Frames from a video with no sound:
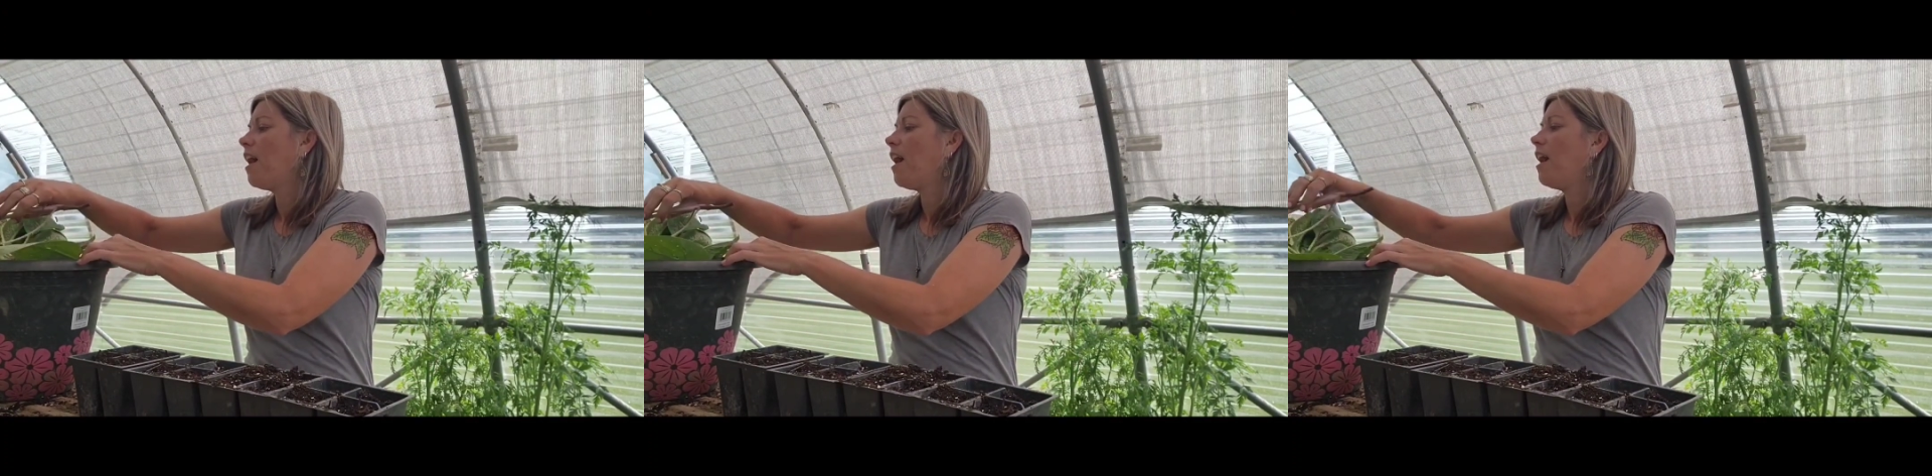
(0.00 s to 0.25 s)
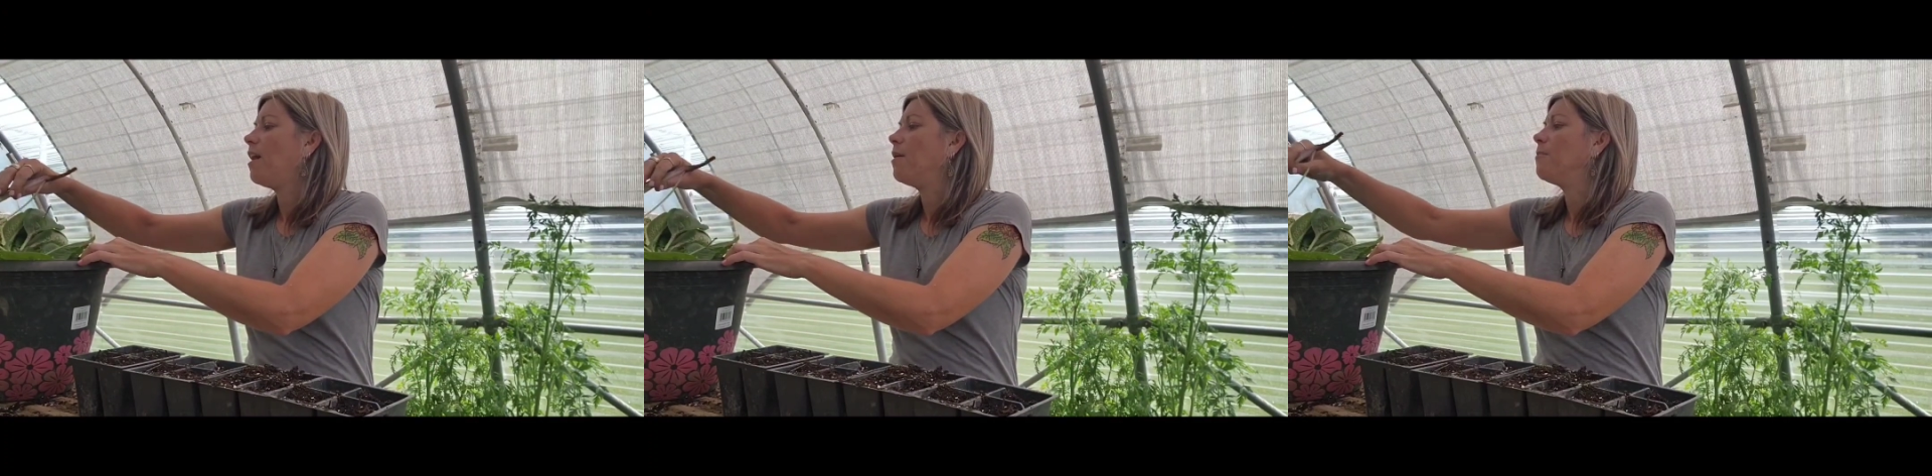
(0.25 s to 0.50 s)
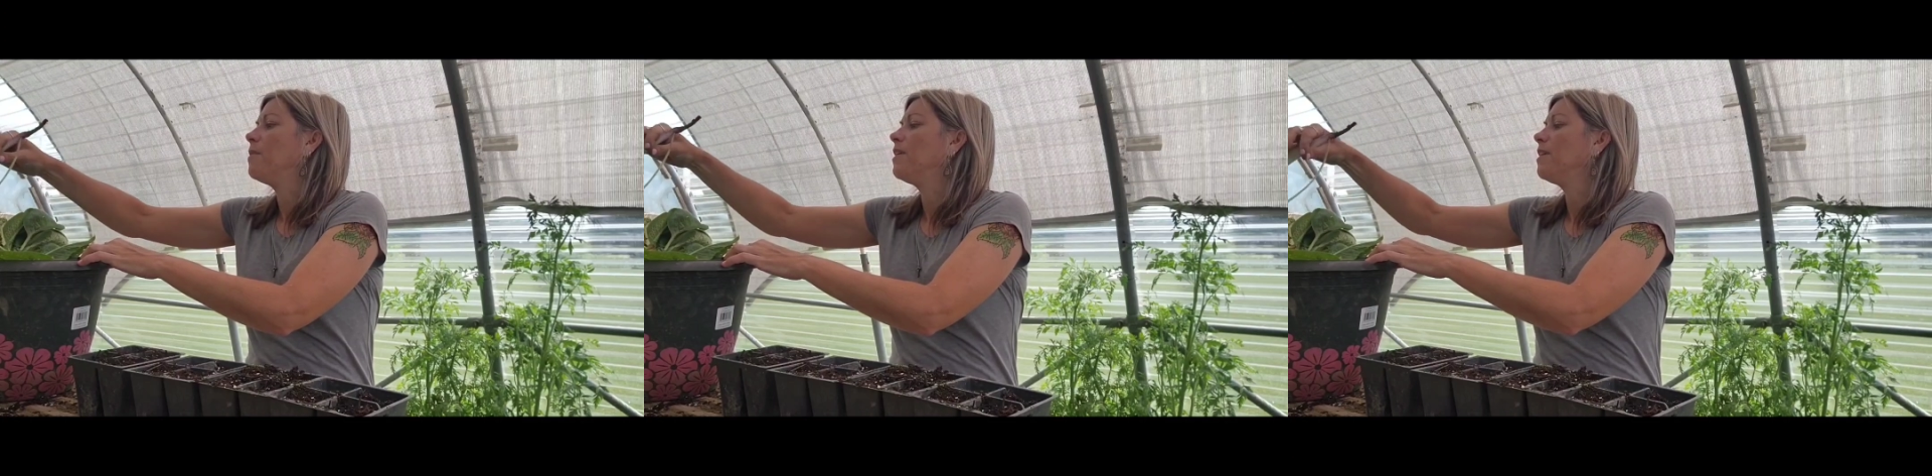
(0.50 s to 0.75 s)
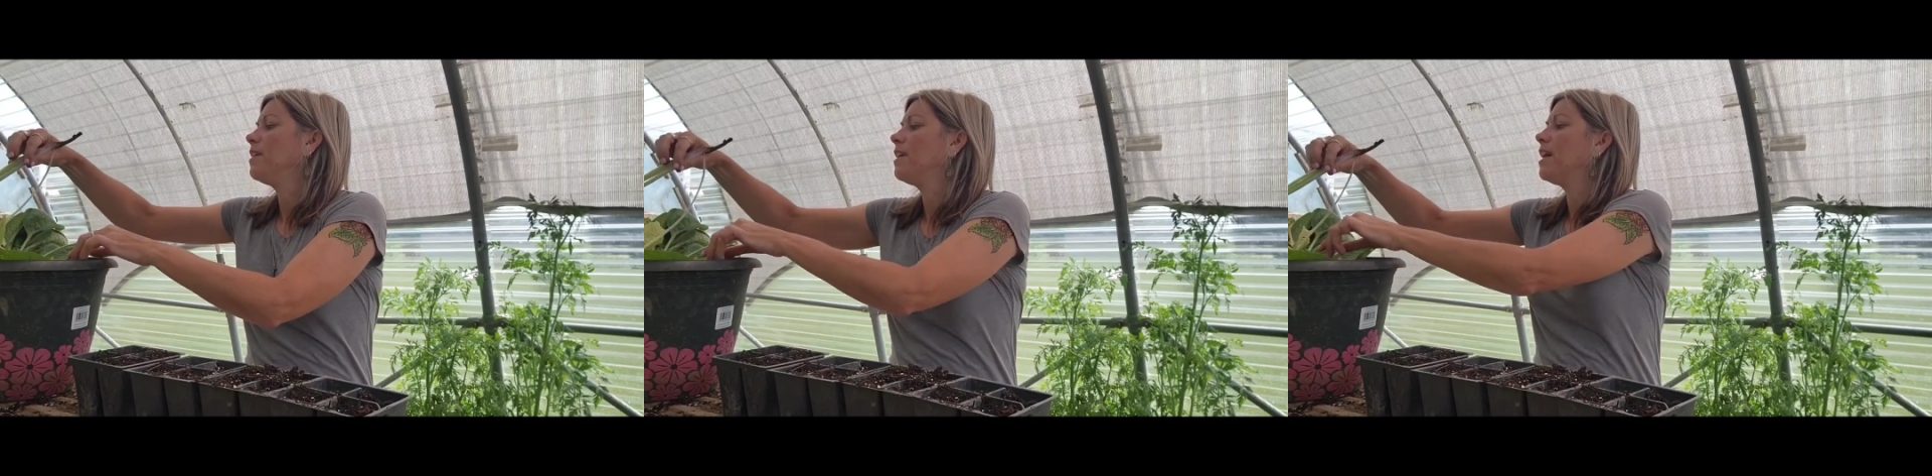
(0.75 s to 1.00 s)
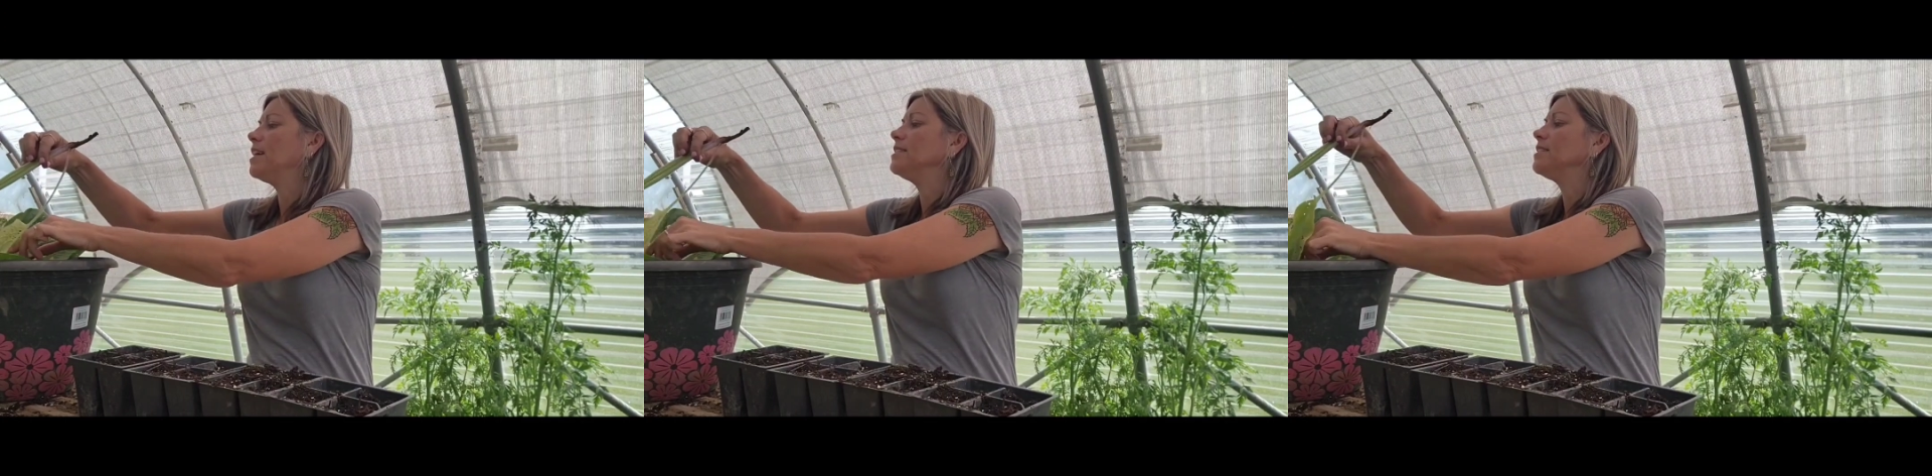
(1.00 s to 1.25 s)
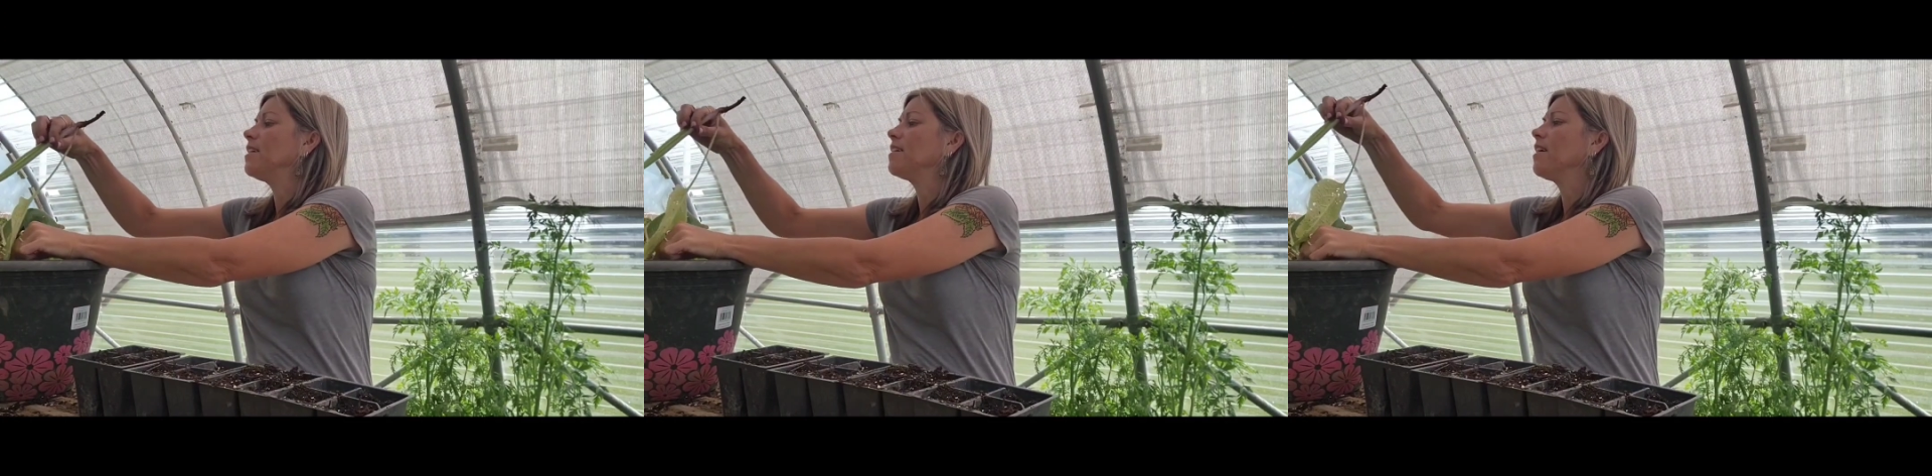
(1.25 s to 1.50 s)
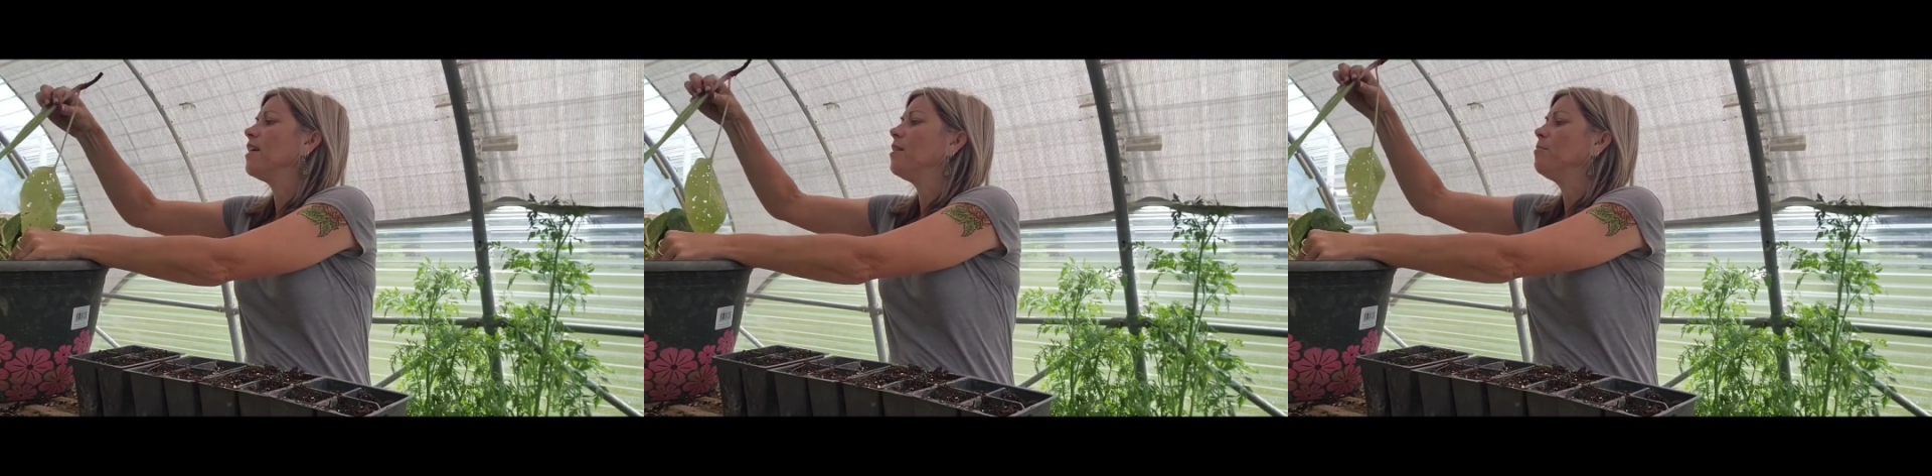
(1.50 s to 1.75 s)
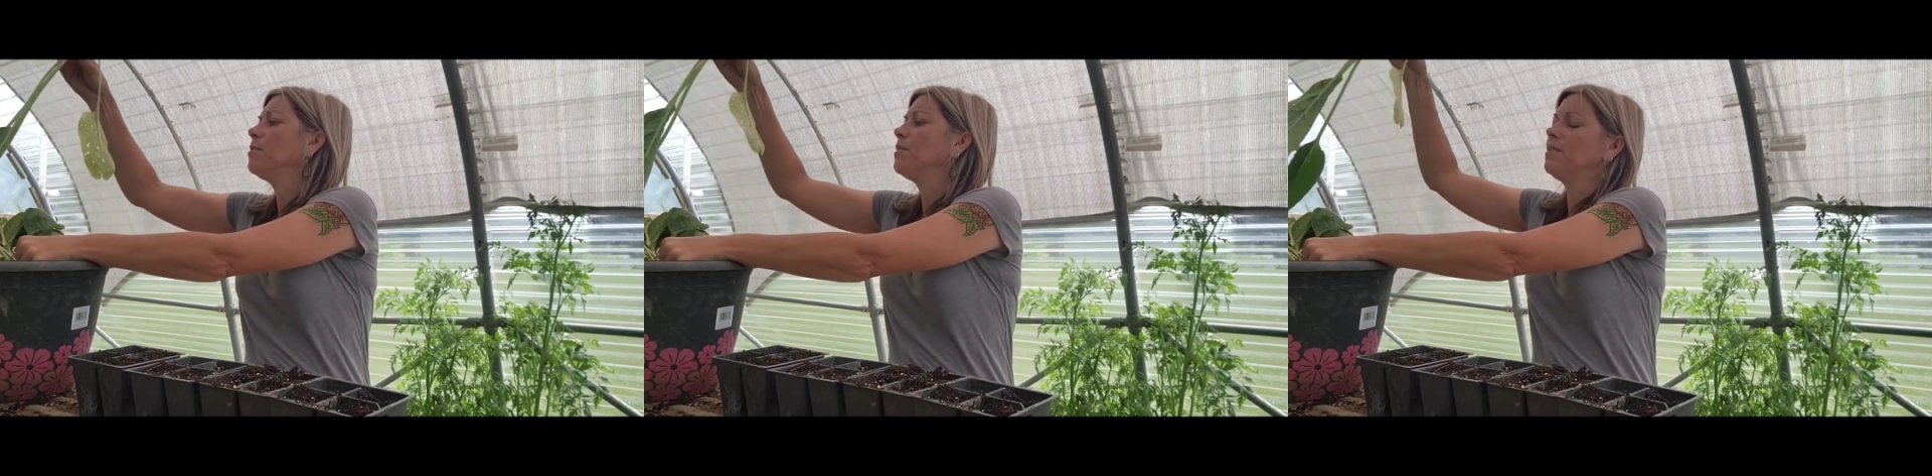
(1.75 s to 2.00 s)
I dug up